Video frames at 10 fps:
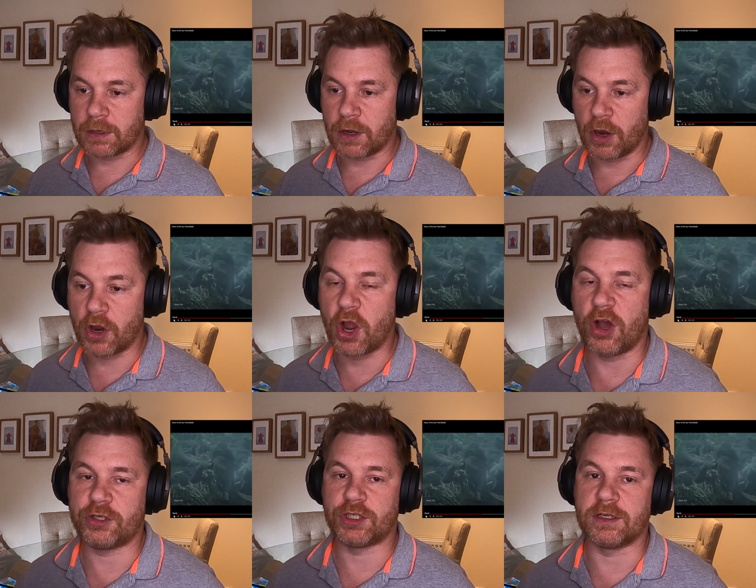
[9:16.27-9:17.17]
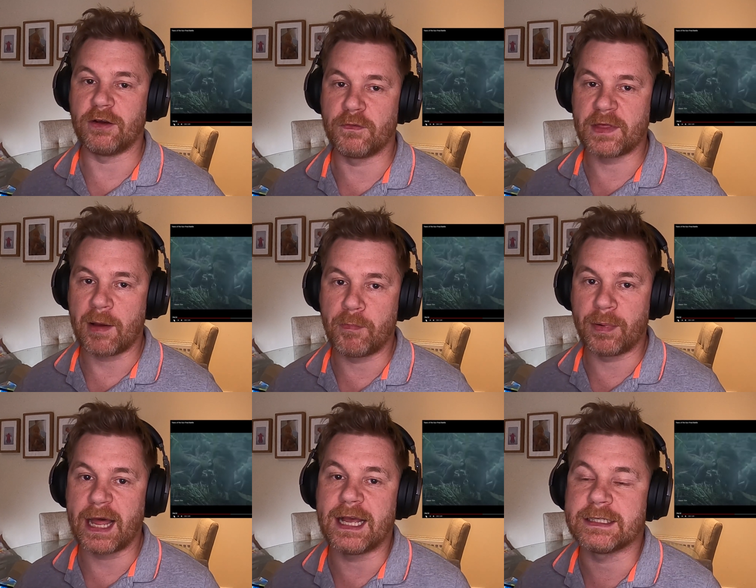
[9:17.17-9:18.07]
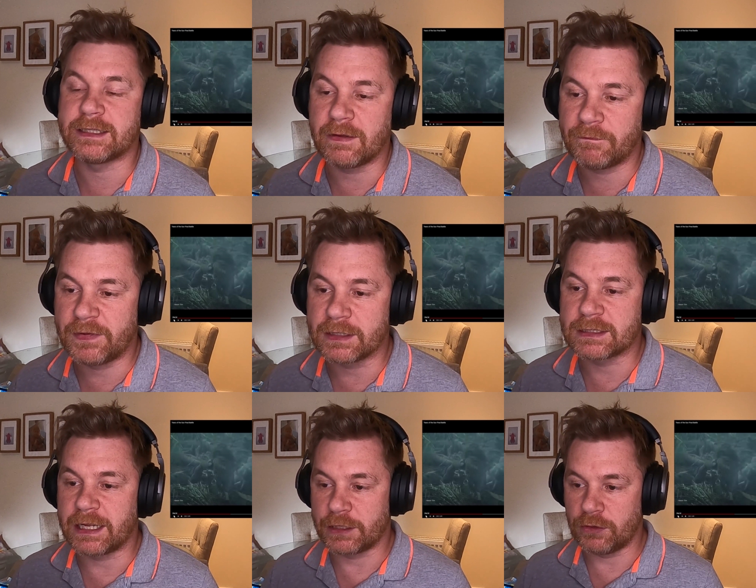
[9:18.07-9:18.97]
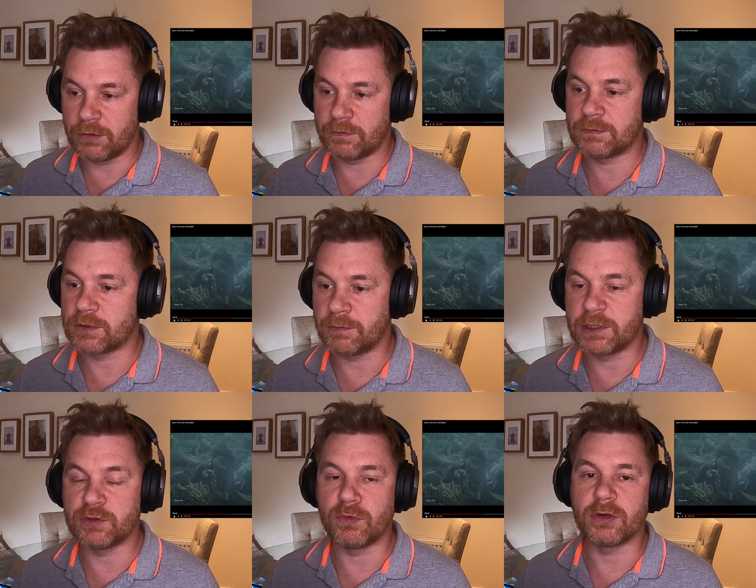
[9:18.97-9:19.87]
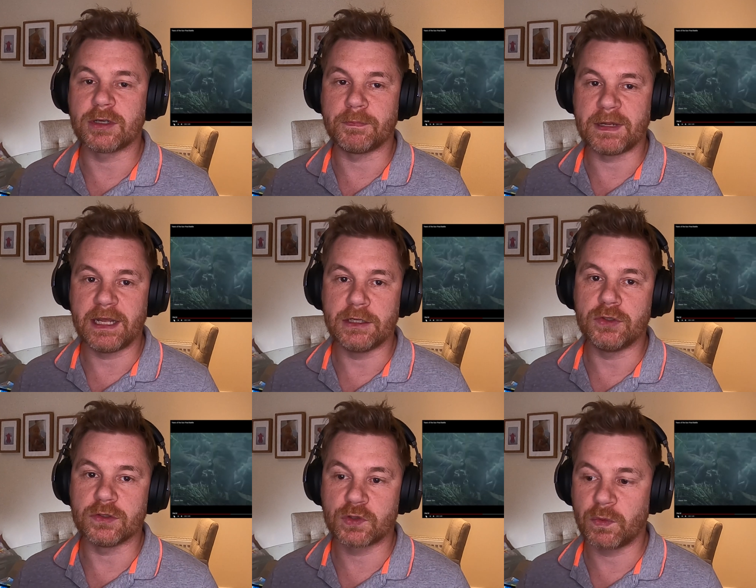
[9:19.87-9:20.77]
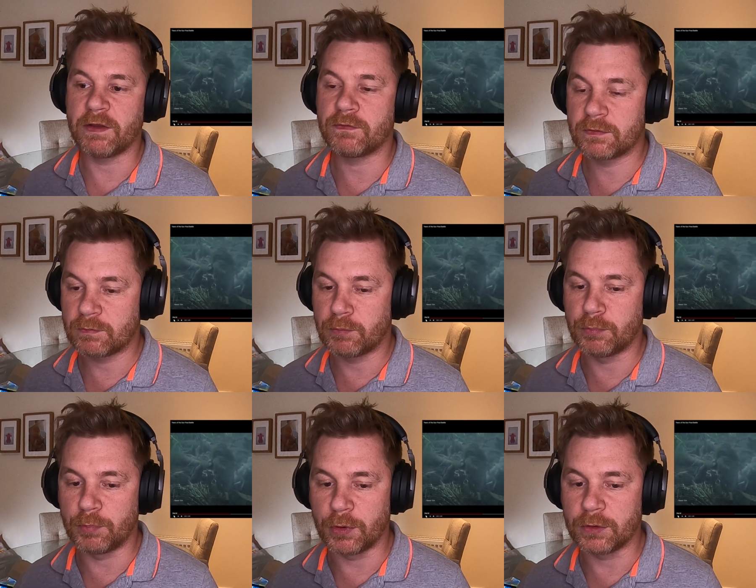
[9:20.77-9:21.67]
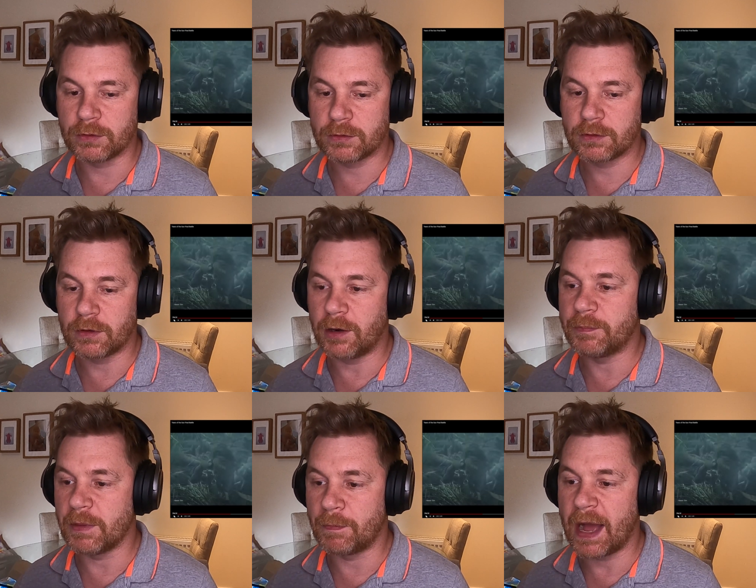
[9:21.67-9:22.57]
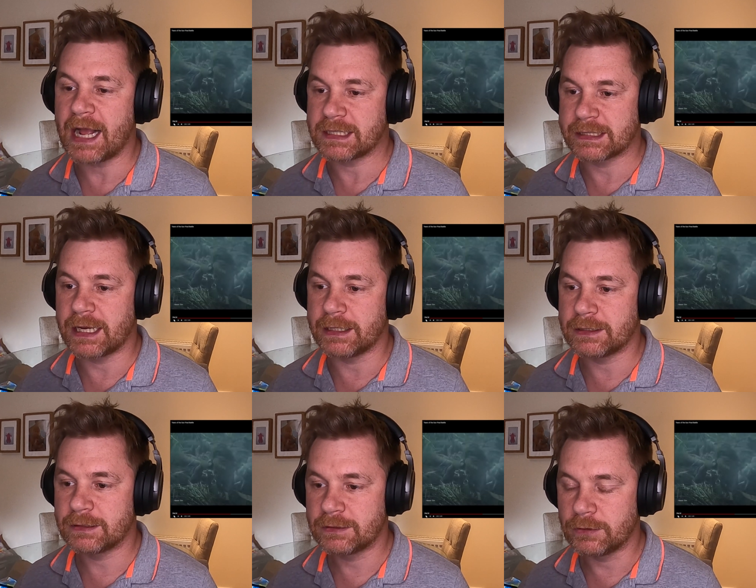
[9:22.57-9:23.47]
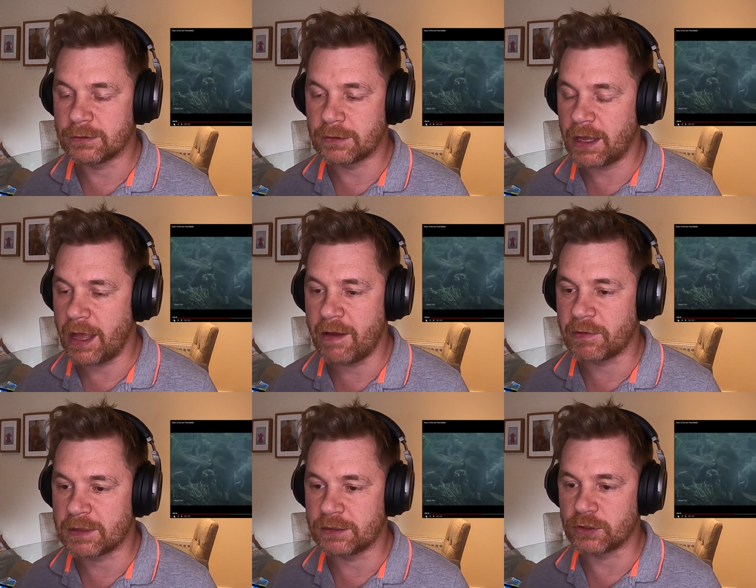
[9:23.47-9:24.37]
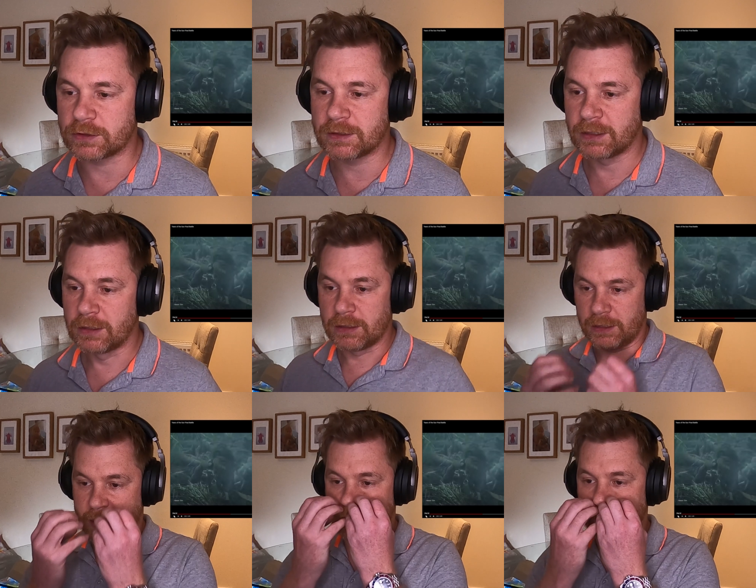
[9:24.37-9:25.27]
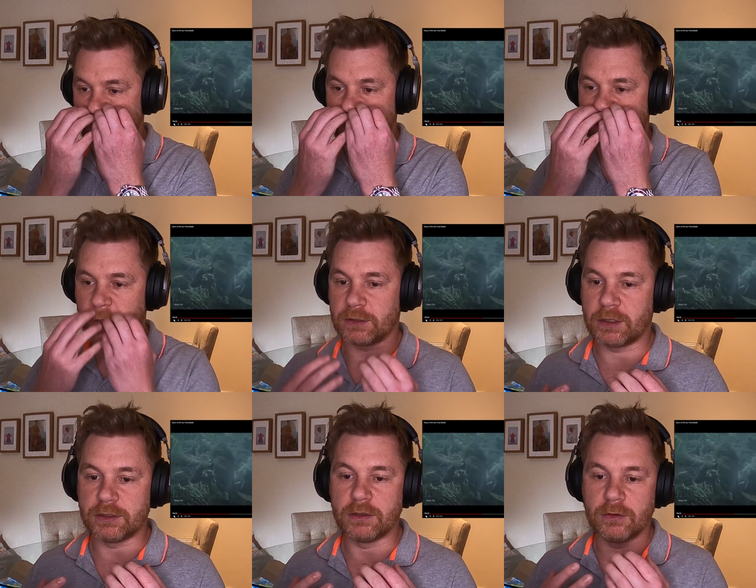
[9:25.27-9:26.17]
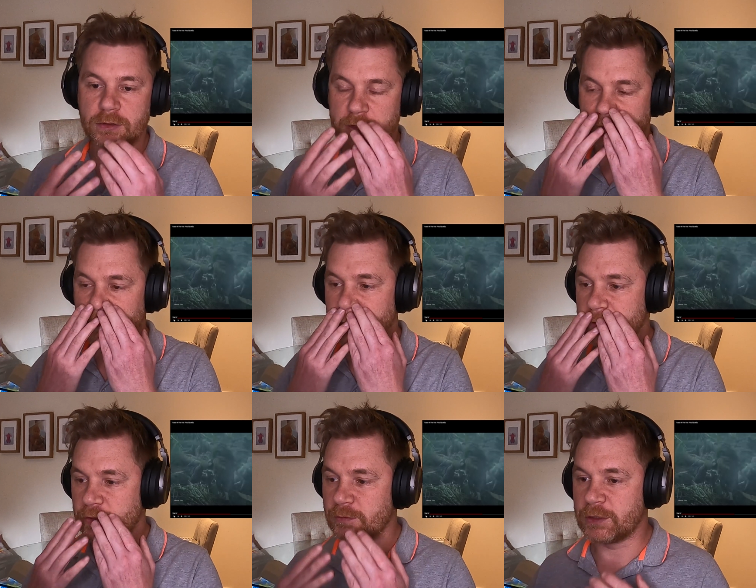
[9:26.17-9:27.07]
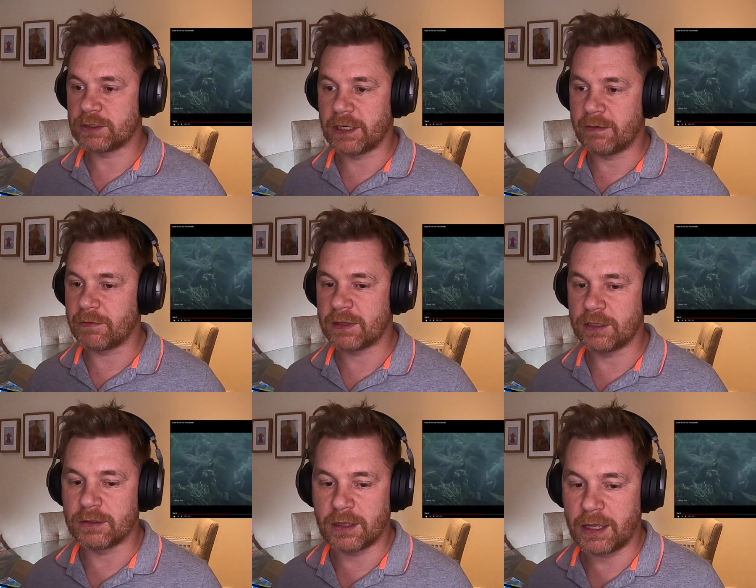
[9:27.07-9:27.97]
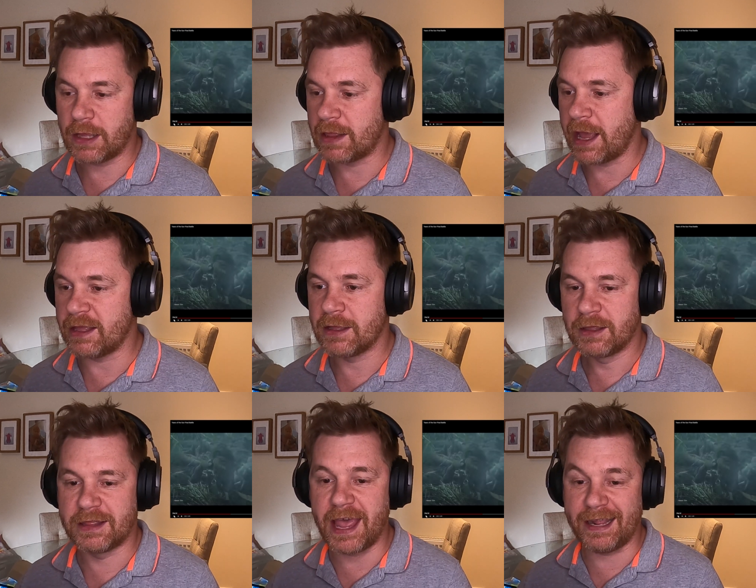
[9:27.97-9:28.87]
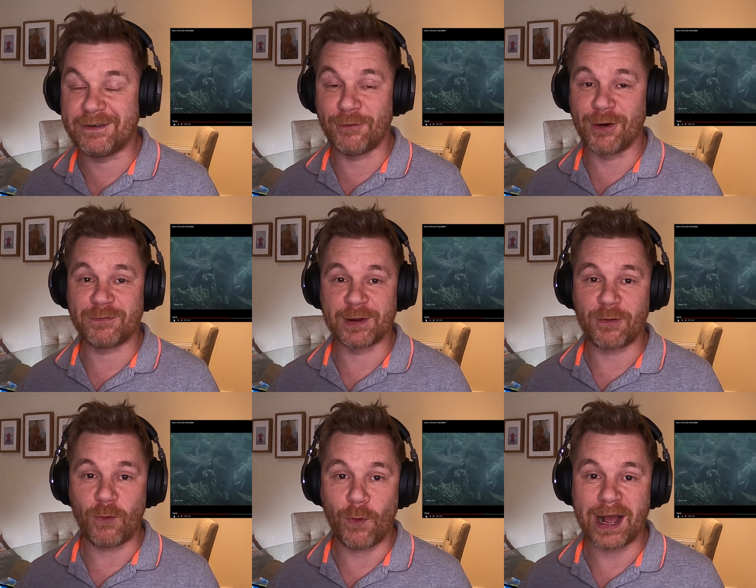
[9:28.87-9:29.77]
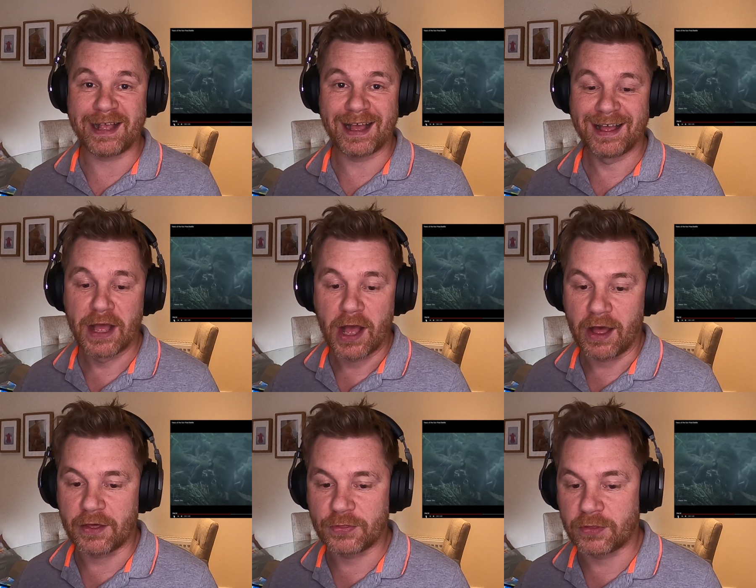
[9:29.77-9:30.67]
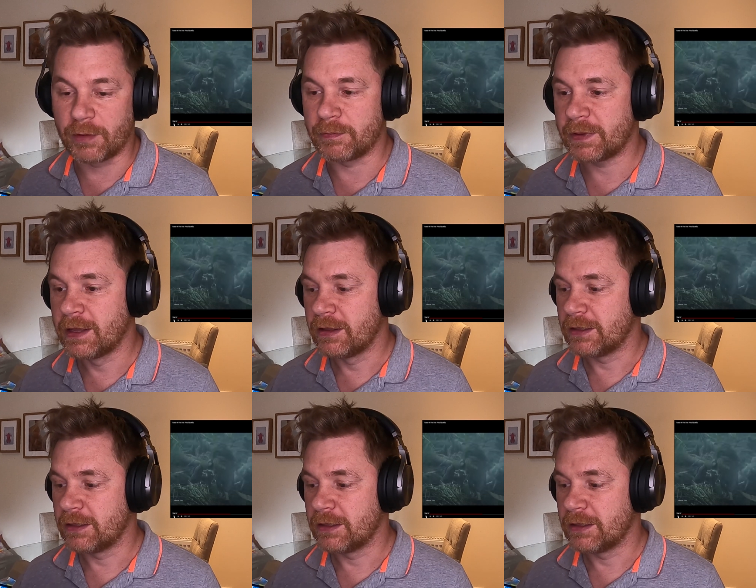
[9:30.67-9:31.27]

concussion of that blast, it feels like somebody's walked up and hit you a swift boot up the backside. Everything just, you end up with snot down your nose if you've got too much in everything. They go off with quite a thump,